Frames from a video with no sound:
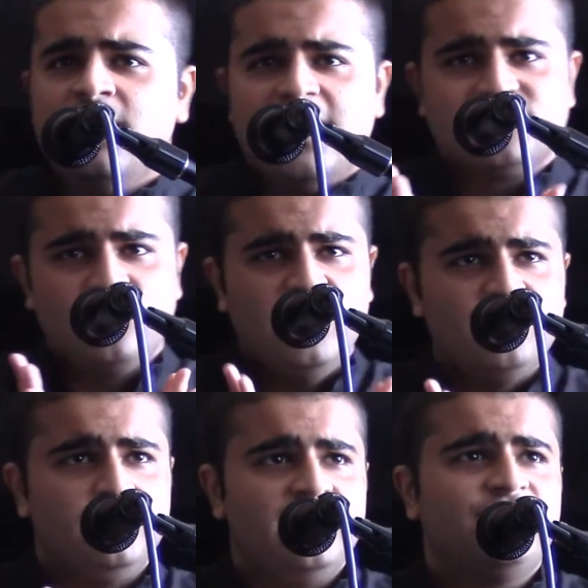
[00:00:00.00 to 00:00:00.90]
As long
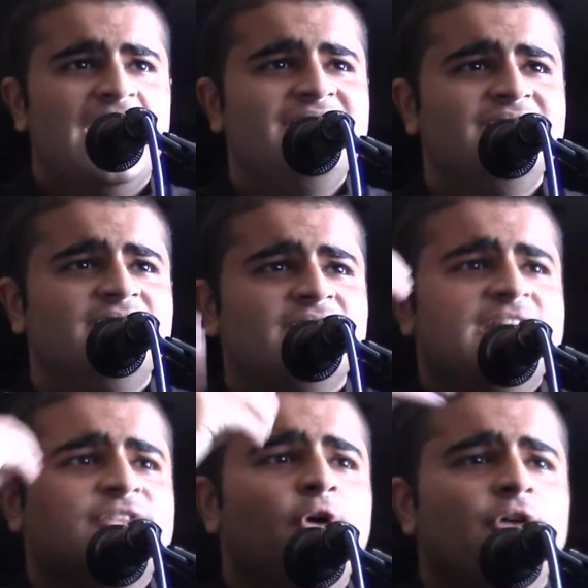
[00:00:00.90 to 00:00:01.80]
as we recite it,
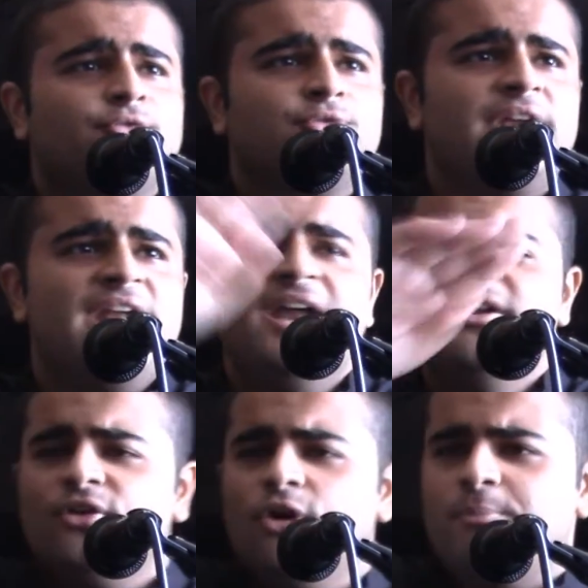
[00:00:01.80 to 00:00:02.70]
it goes to the
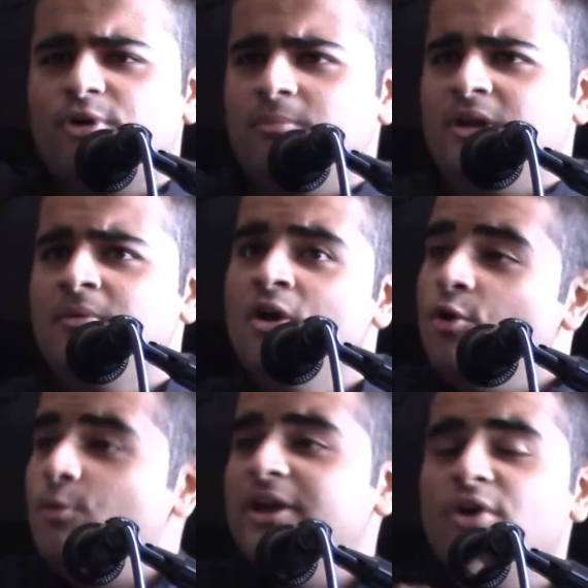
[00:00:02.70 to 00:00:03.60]
dead, no problem.
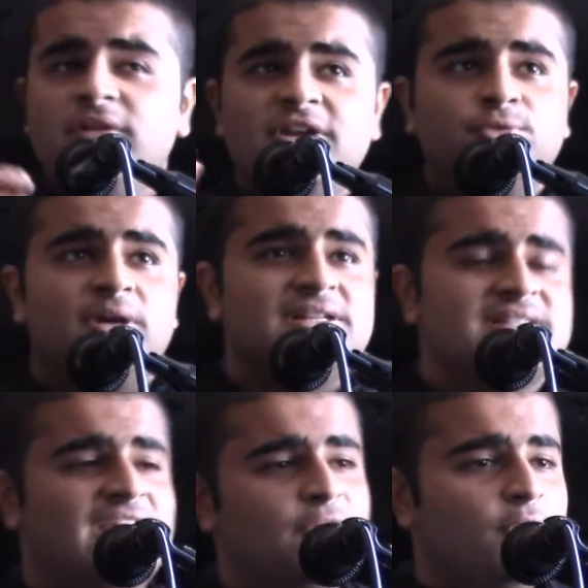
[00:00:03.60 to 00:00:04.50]
We don't need to
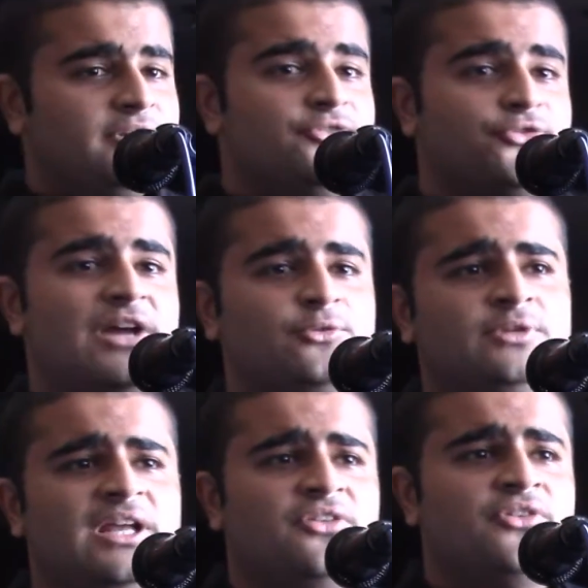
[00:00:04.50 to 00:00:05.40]
understand what it's trying to
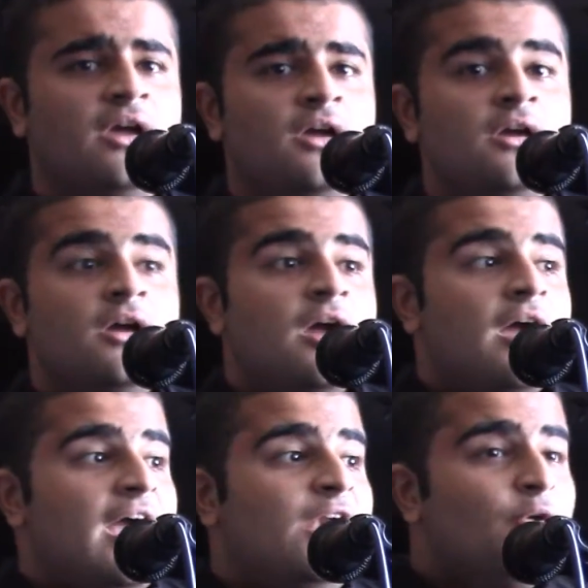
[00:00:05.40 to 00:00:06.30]
tell us.
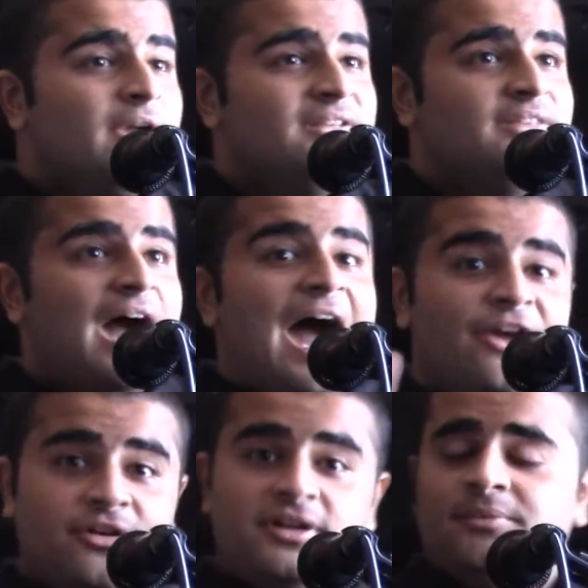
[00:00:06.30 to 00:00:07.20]
Look at the
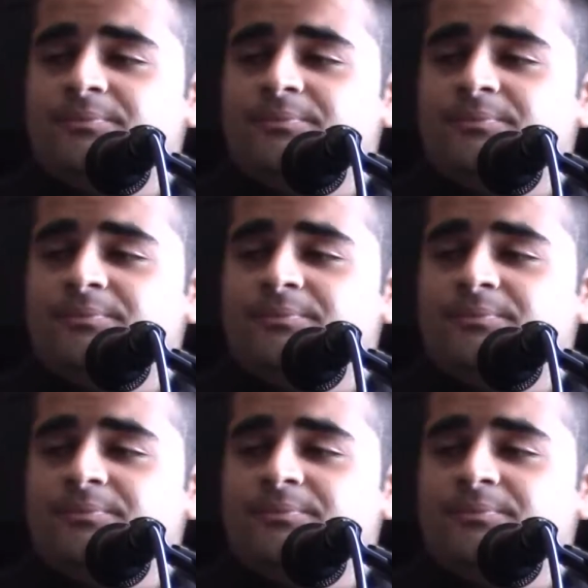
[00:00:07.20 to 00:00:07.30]
irony.